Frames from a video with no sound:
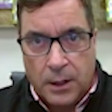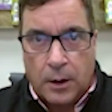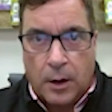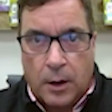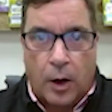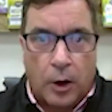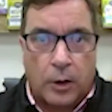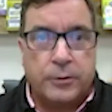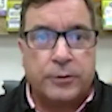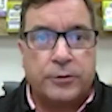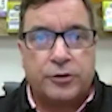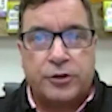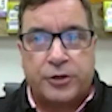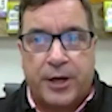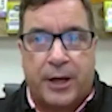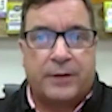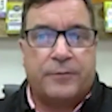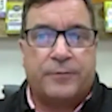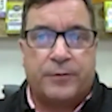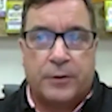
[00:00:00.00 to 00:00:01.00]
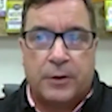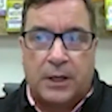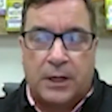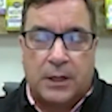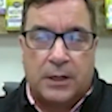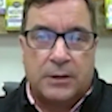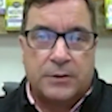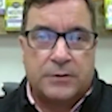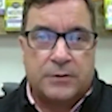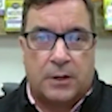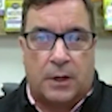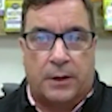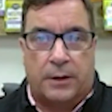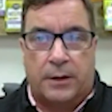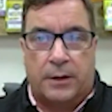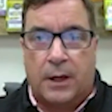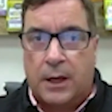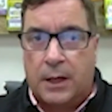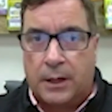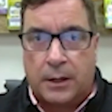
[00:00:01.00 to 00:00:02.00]
aren't checked for these
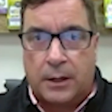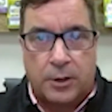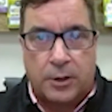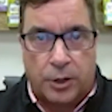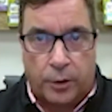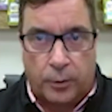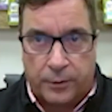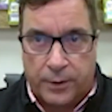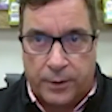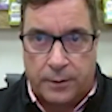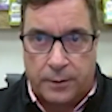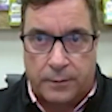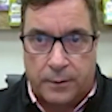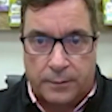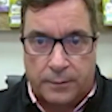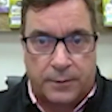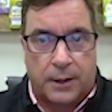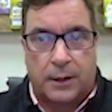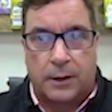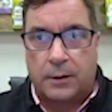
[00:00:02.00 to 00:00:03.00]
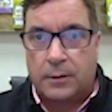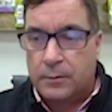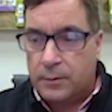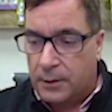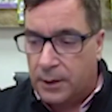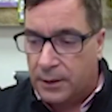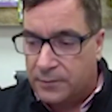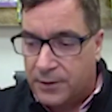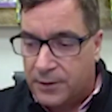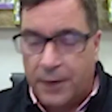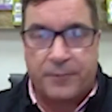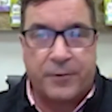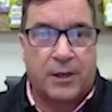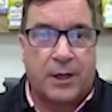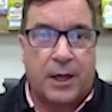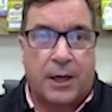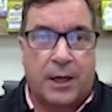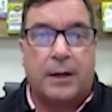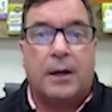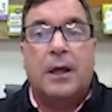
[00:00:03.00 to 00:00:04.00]
and they
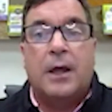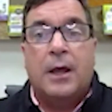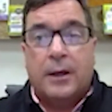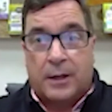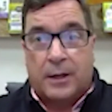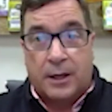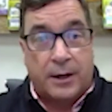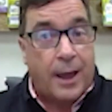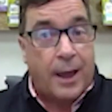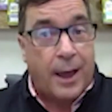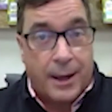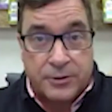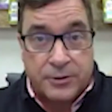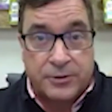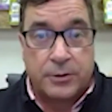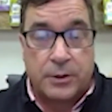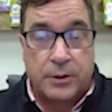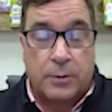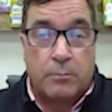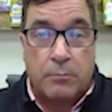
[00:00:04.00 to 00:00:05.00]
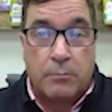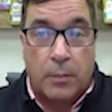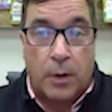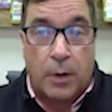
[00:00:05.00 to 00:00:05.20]
defecate, can actually, a